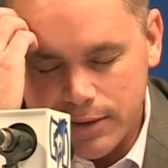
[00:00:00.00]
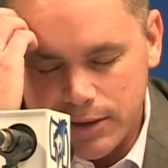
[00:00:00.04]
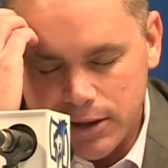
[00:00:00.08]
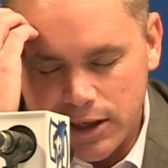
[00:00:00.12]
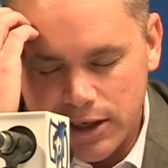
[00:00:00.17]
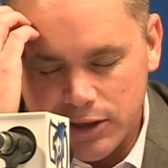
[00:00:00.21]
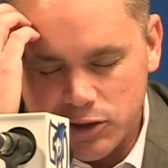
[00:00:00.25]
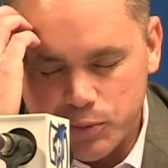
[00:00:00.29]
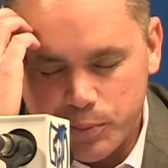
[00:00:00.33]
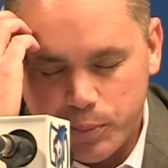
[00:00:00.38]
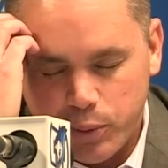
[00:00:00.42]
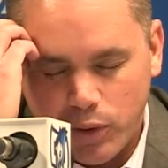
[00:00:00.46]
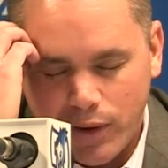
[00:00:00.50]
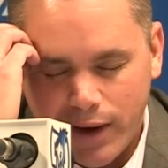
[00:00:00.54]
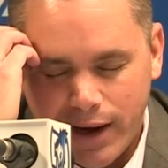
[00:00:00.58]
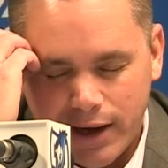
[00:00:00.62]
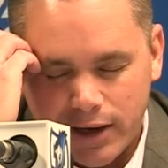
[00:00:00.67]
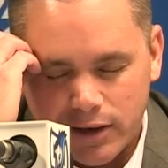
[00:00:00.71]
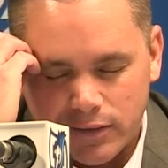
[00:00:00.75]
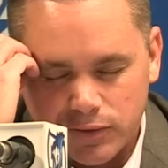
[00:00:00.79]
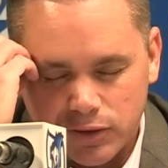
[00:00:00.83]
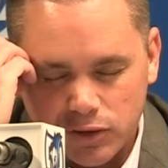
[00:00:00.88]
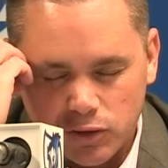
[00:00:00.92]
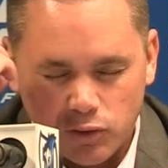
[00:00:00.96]
as
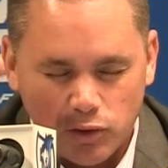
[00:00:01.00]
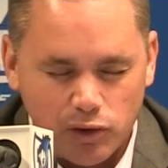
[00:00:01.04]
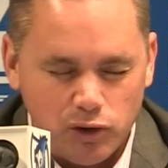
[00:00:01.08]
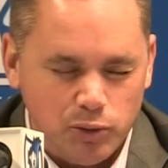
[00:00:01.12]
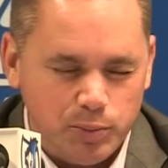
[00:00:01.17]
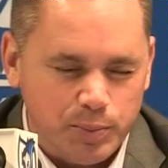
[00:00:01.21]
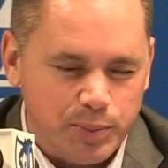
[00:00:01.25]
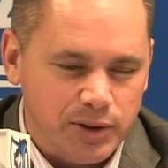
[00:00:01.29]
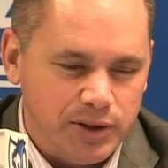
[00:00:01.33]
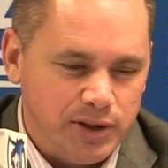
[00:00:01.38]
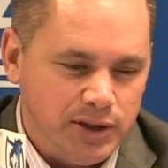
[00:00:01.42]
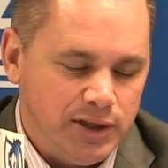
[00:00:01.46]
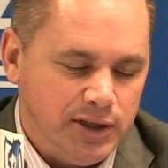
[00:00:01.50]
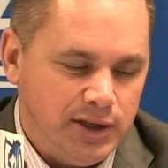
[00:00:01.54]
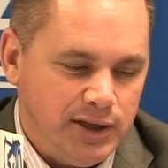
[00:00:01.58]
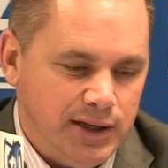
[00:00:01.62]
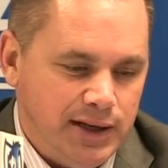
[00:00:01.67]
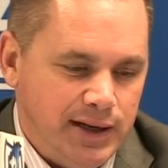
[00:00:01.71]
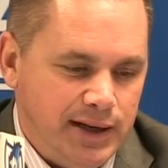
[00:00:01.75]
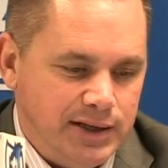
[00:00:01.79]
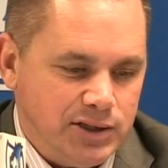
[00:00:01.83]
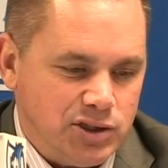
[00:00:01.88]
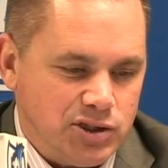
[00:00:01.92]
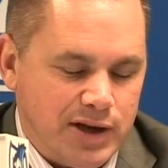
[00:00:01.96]
proud of a group
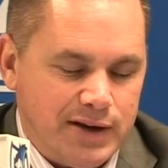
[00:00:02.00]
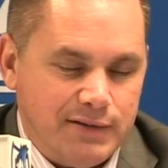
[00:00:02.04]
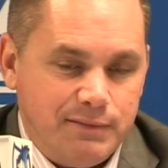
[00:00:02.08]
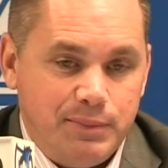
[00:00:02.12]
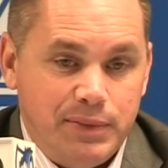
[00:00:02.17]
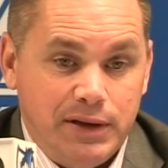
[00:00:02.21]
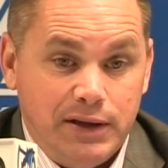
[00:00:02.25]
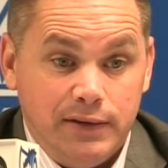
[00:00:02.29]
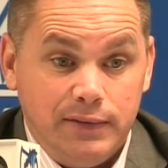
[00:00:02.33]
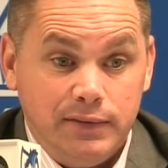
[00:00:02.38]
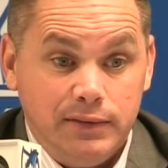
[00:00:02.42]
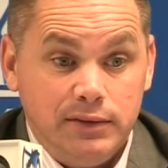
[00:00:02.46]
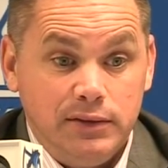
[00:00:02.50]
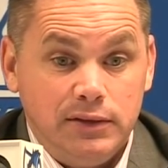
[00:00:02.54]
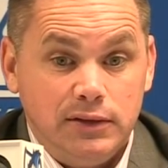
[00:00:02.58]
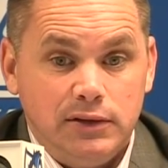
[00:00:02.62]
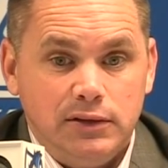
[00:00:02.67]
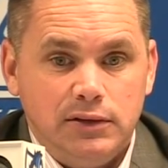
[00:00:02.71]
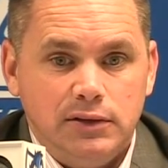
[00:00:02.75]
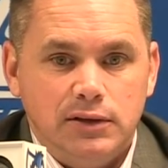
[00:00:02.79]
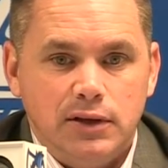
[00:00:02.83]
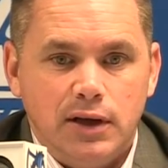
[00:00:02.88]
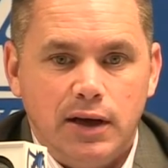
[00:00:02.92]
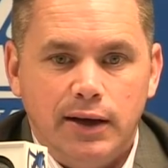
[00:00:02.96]
as I've been,
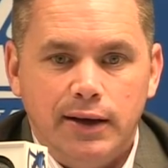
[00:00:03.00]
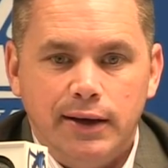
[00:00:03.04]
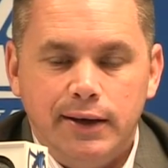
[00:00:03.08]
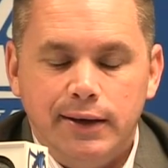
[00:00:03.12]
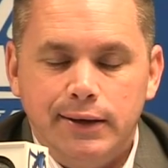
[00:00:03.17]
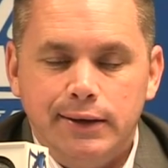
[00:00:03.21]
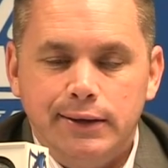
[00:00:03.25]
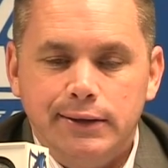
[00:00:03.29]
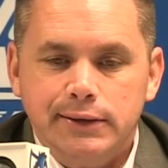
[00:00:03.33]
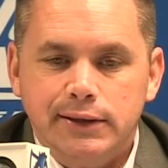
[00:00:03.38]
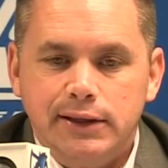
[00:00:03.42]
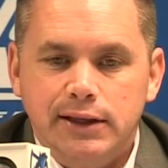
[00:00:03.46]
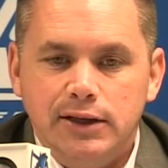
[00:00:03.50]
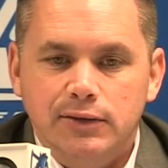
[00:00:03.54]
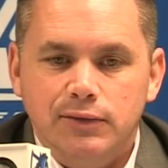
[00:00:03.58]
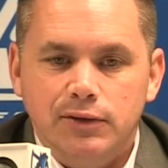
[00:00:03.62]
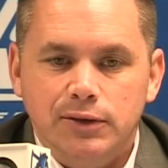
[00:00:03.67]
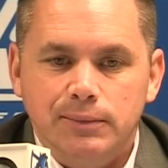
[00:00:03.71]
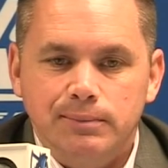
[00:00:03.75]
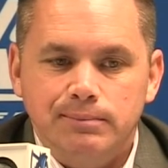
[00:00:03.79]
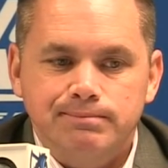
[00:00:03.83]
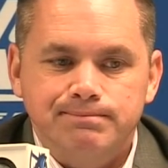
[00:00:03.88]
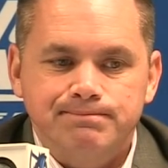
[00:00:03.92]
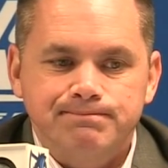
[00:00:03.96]

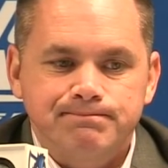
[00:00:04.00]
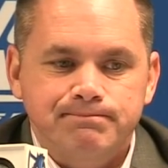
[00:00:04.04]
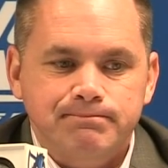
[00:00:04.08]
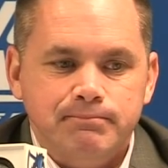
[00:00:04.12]
given,